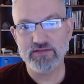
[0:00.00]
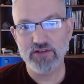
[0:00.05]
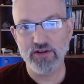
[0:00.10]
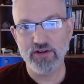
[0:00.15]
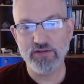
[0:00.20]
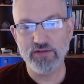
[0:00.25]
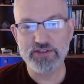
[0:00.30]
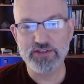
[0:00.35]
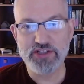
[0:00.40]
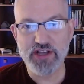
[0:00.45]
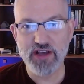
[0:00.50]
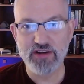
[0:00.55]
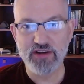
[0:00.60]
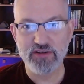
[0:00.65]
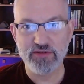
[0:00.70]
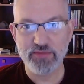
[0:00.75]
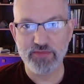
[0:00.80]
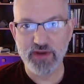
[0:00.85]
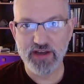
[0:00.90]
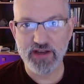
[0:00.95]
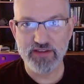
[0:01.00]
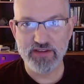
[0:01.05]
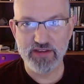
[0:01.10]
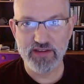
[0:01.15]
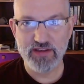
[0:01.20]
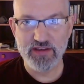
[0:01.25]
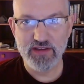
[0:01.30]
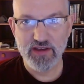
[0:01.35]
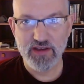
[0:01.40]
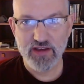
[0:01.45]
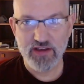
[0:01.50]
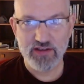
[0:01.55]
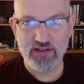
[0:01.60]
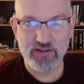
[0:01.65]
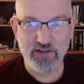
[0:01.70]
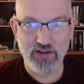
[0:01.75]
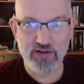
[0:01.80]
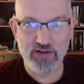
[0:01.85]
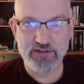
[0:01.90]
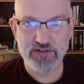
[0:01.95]
overshadowed by the
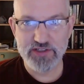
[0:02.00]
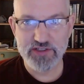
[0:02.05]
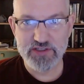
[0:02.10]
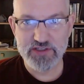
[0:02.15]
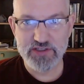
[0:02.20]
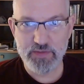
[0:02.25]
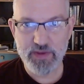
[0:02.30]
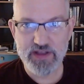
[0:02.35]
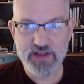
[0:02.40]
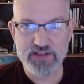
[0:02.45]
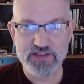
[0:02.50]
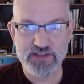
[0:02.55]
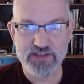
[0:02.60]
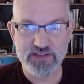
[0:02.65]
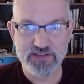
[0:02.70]
large expense